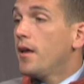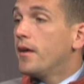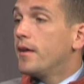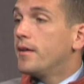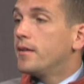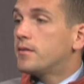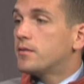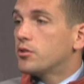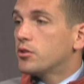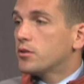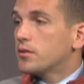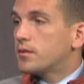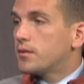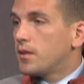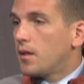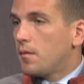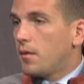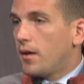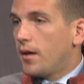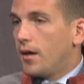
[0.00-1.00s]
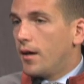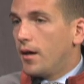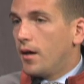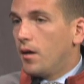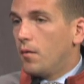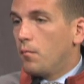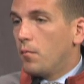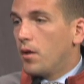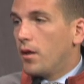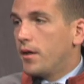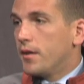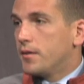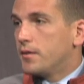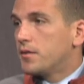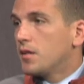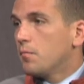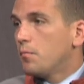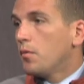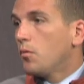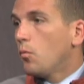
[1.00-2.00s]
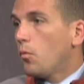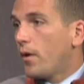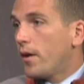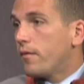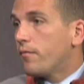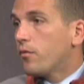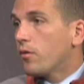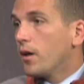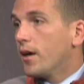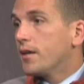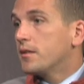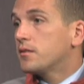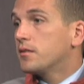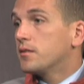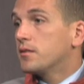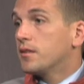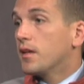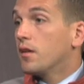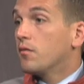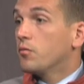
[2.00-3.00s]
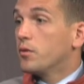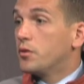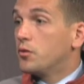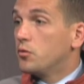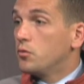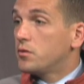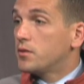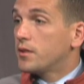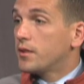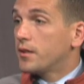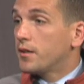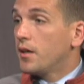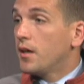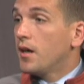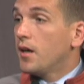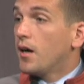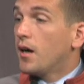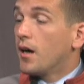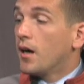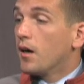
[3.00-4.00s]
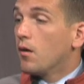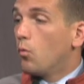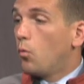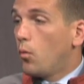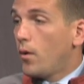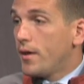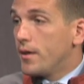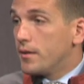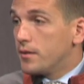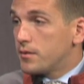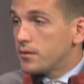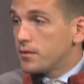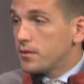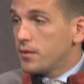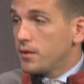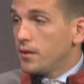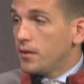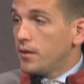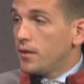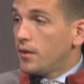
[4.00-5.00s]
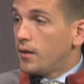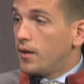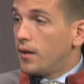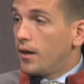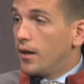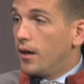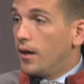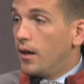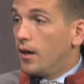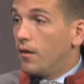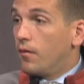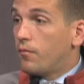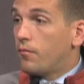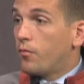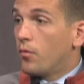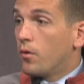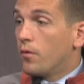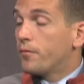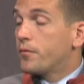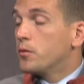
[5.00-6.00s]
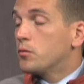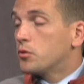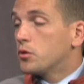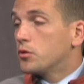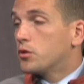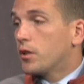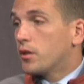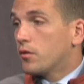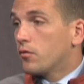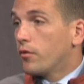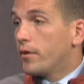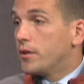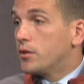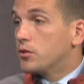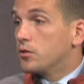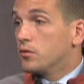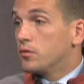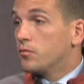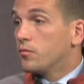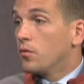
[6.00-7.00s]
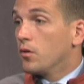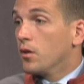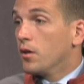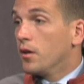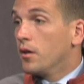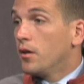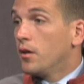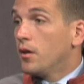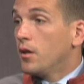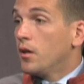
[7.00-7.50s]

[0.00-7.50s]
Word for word: it's just um, a simple way for us to start reducing our waste uh, for future generations, for